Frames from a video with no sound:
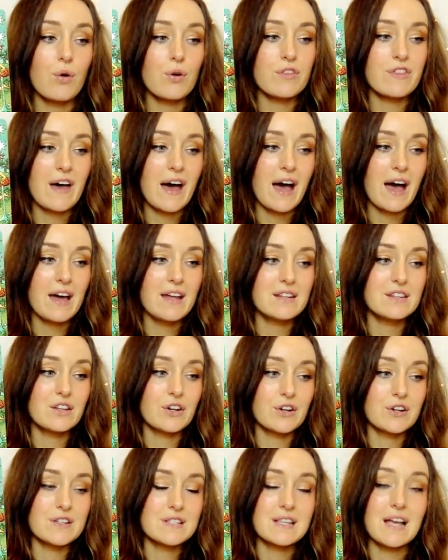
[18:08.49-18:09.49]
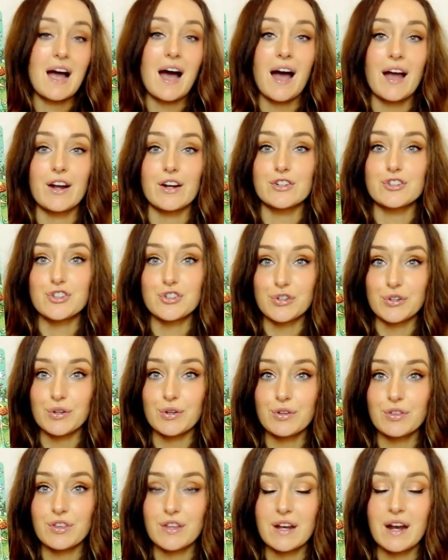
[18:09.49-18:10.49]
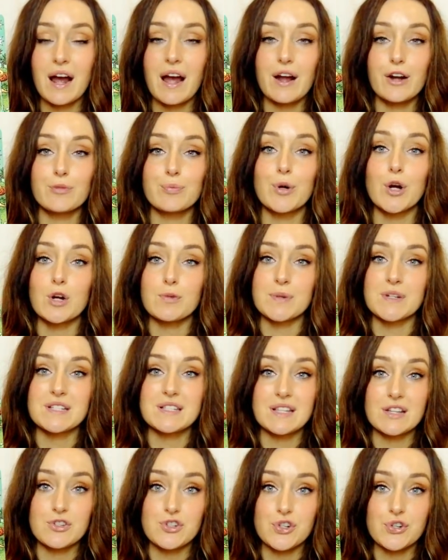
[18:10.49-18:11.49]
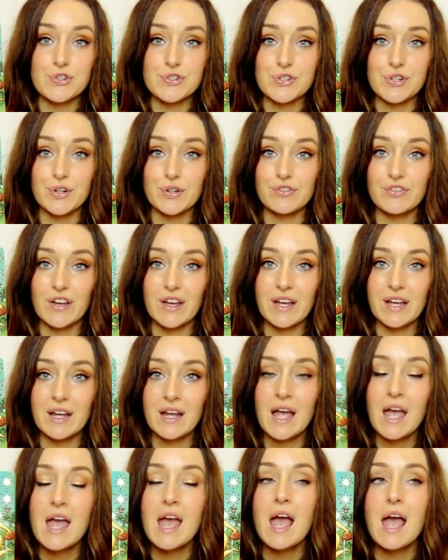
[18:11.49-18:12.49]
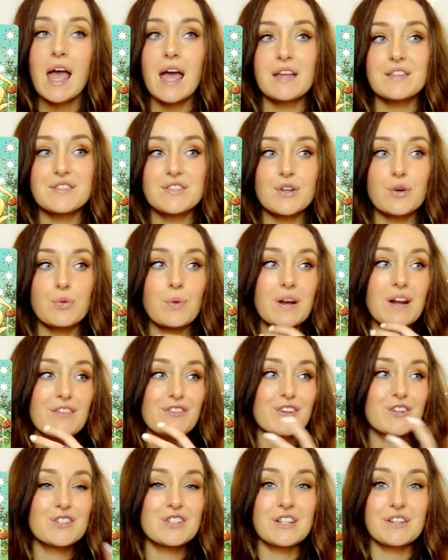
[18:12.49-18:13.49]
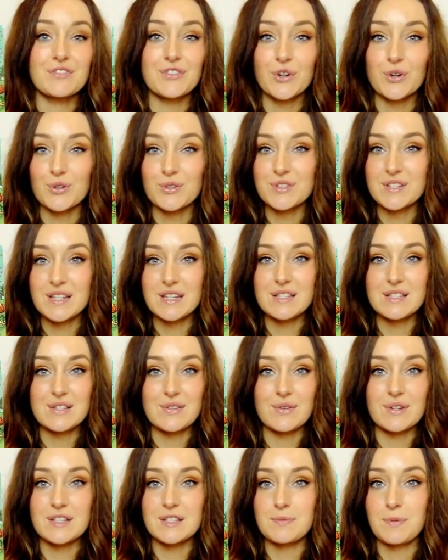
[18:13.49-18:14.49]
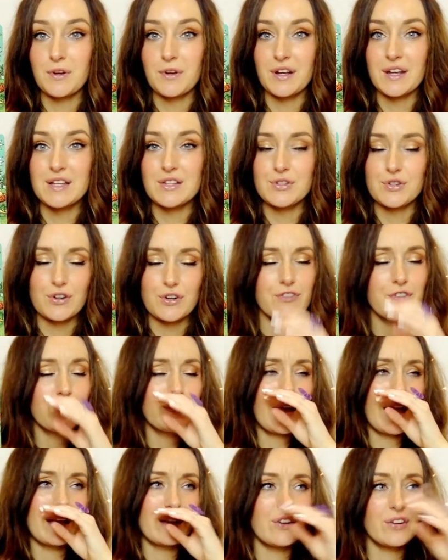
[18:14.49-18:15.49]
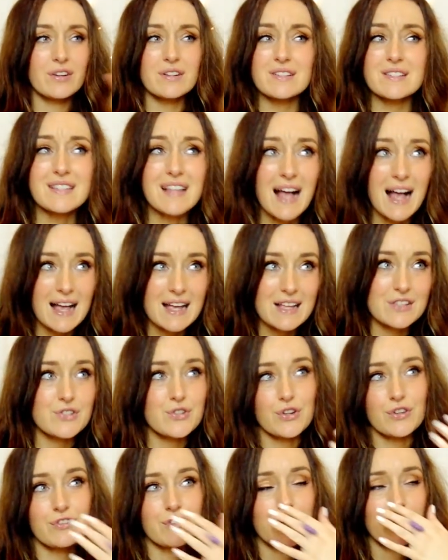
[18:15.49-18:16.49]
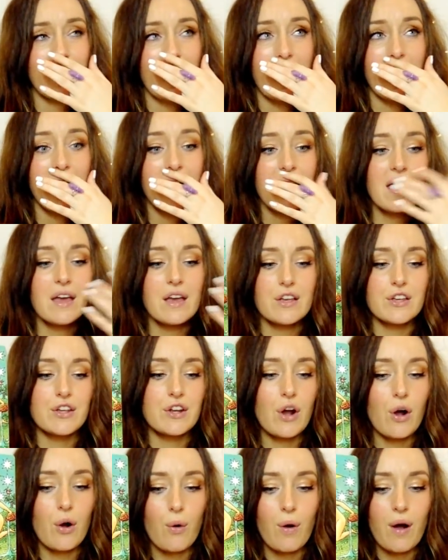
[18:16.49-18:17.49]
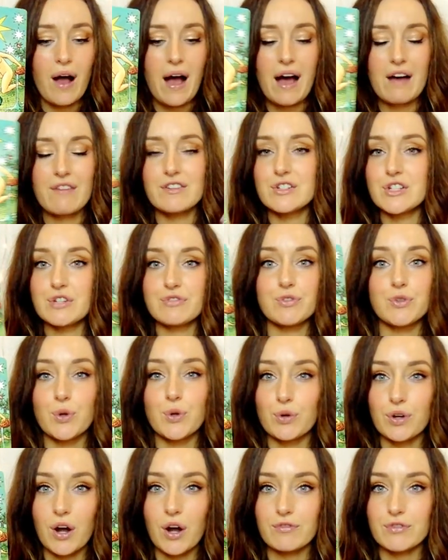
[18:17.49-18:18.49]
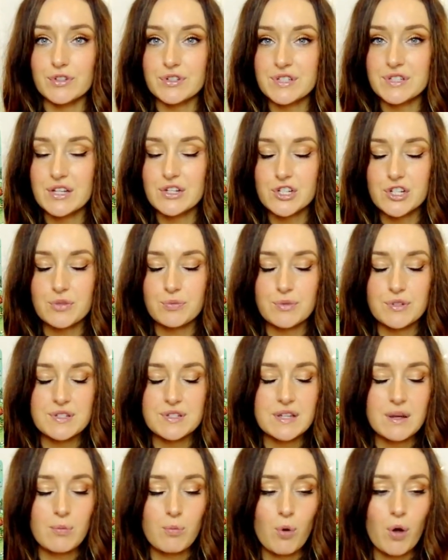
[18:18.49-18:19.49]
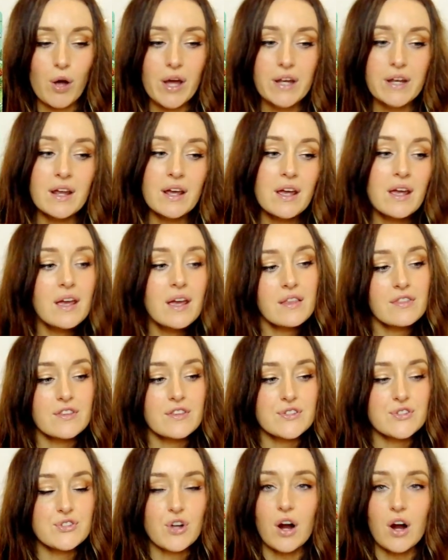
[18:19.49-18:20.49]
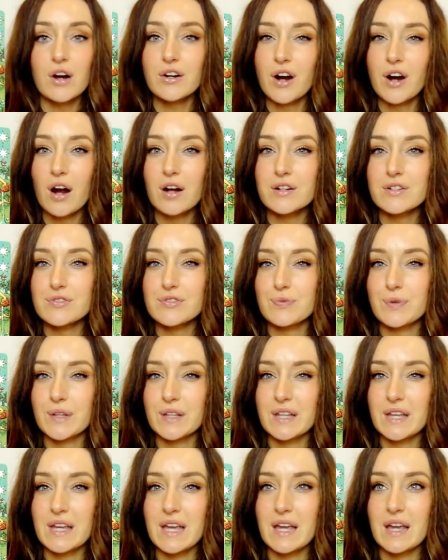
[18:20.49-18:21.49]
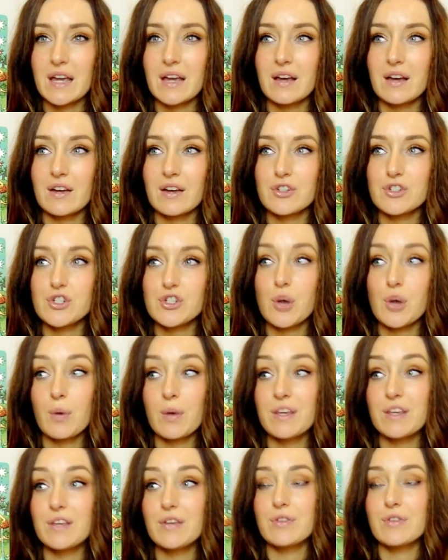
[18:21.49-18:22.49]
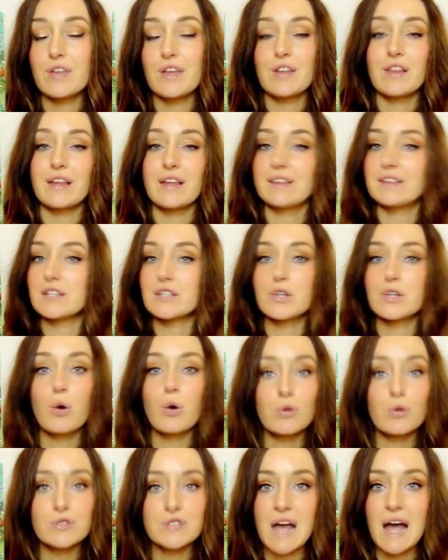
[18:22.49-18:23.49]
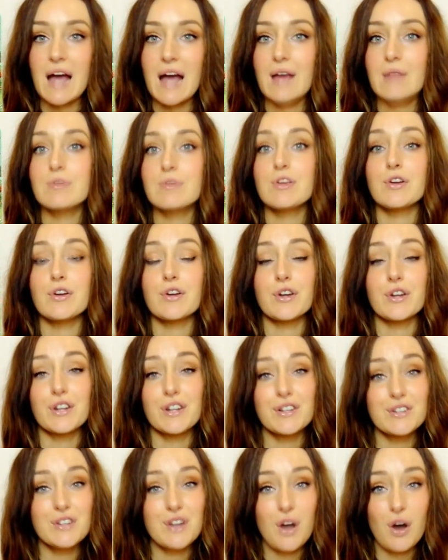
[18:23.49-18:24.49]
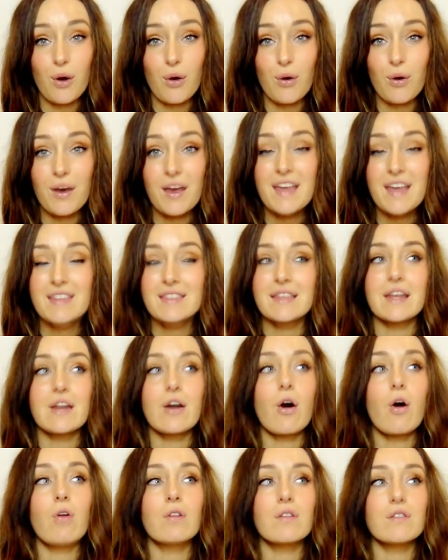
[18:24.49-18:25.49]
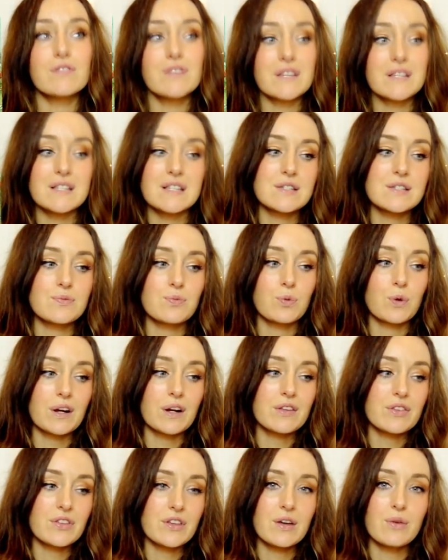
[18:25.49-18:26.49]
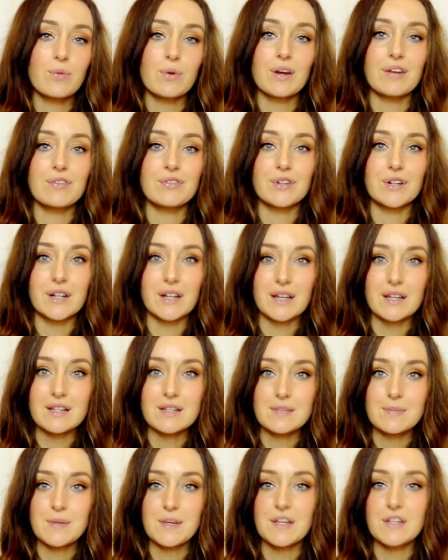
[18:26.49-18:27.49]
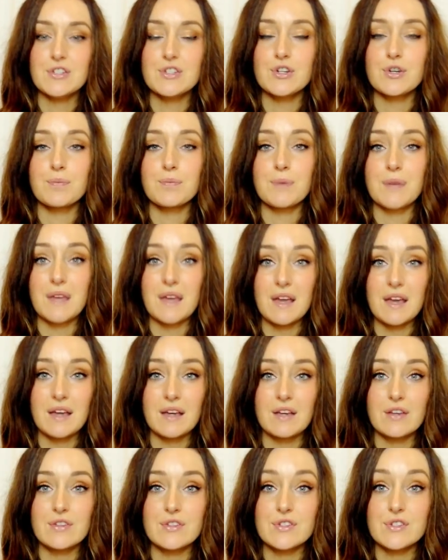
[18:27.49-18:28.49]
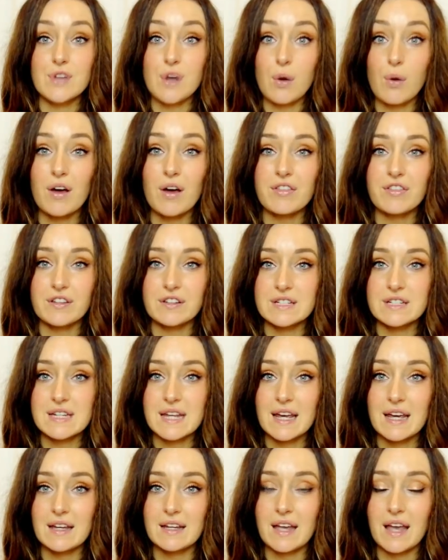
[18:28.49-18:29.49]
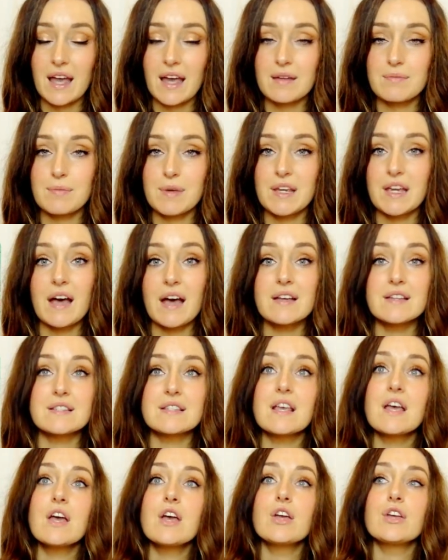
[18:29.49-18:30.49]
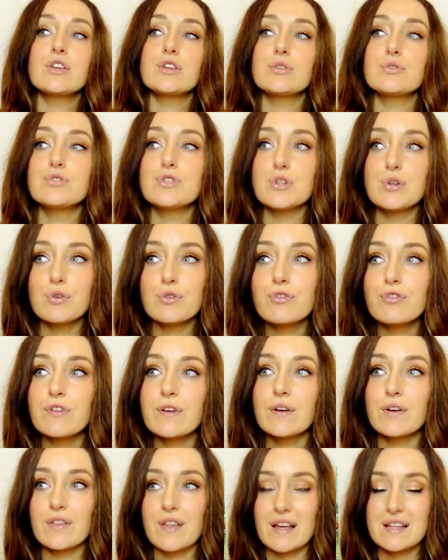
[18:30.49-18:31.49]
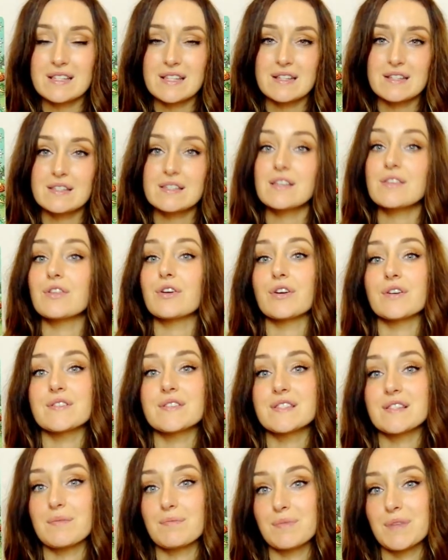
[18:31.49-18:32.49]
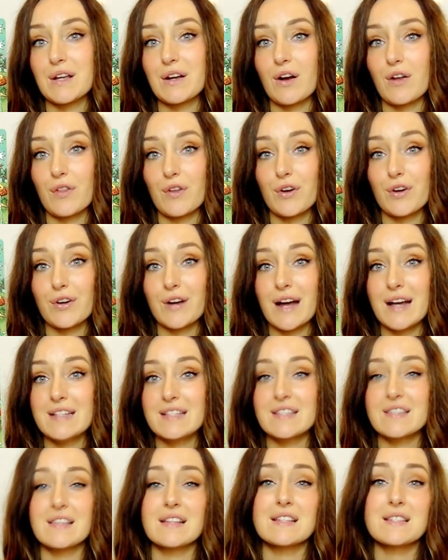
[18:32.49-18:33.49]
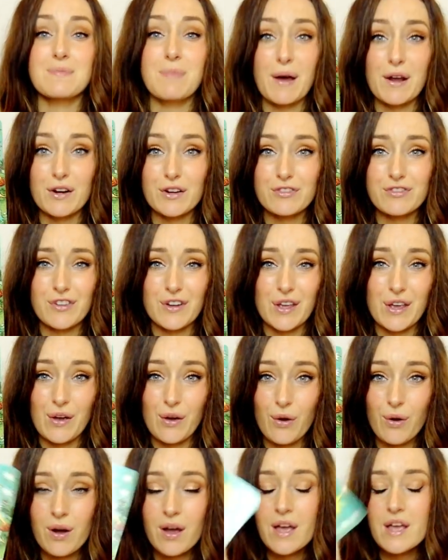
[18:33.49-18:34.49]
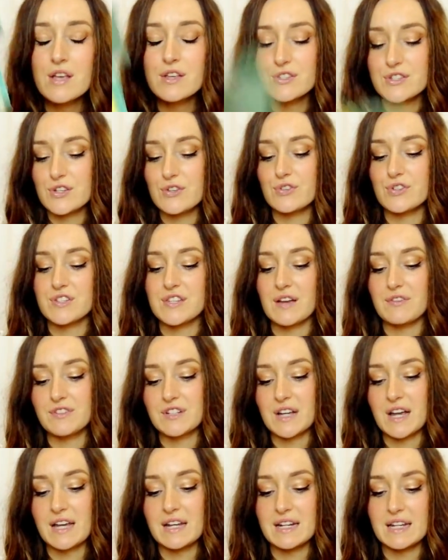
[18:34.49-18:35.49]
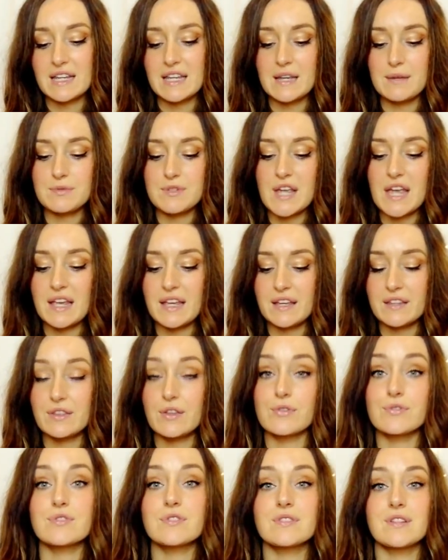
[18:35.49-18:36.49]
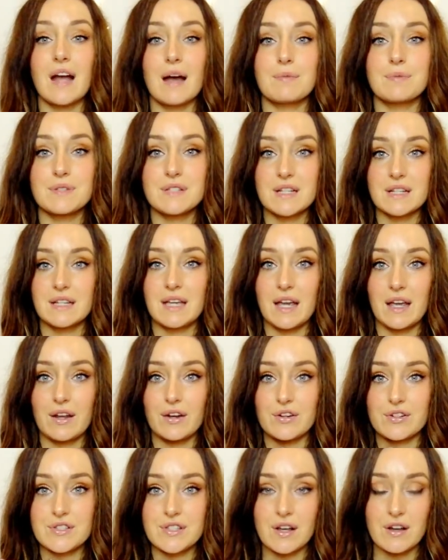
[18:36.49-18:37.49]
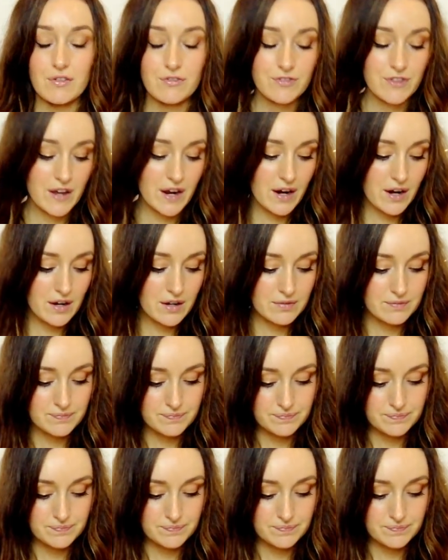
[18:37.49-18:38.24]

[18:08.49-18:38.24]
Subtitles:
That there is a higher truth and a higher purpose that you're serving. And so whatever difficulties you experience, or if you get criticized, or if you get have a difficult conversation with someone, the star card is really showing you that like this whole time you're going to know that all of this is worth it, whatever it is, because you're being so authentic, and because you do feel that sense that there is something on the horizon that's better for you. So you just have to kind of keep taking those steps to get yourself there.